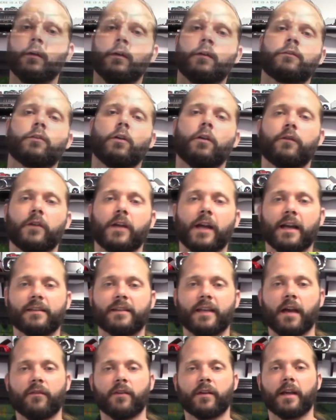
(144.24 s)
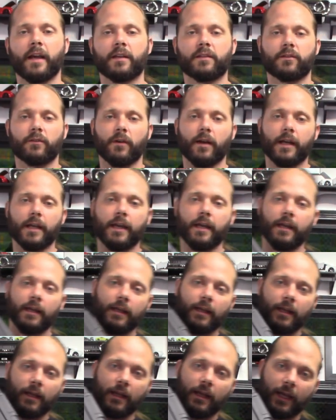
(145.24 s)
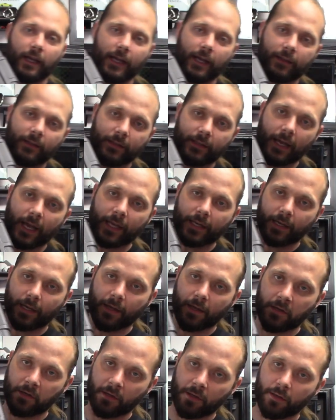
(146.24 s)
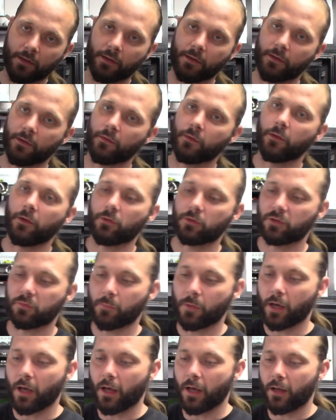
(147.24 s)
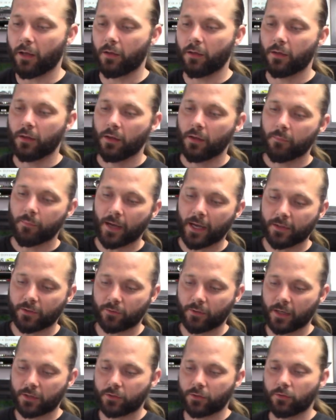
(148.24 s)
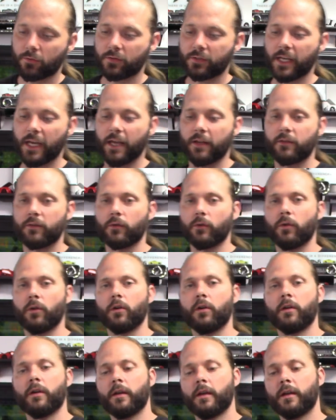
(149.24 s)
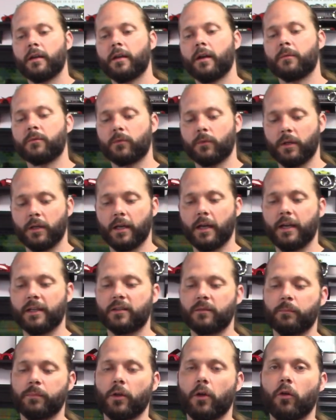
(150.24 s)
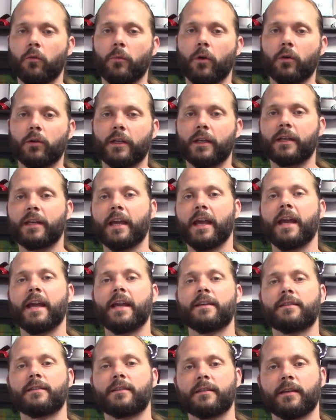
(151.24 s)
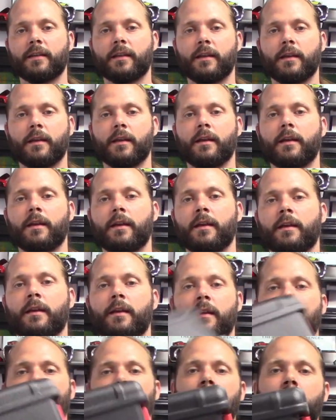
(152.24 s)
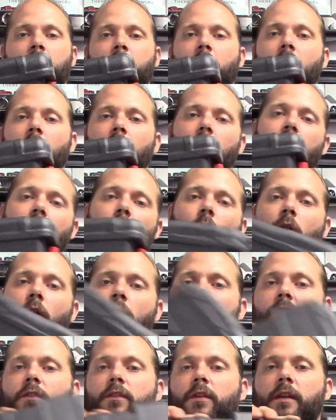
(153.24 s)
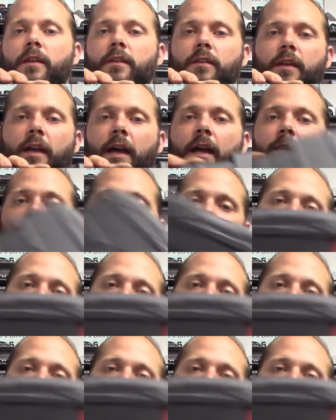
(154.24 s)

So if you guys haven't guessed already, I got the diagun, little small bi-directional scan tool. Comes with a nice blow molded case. You know, of course, it's got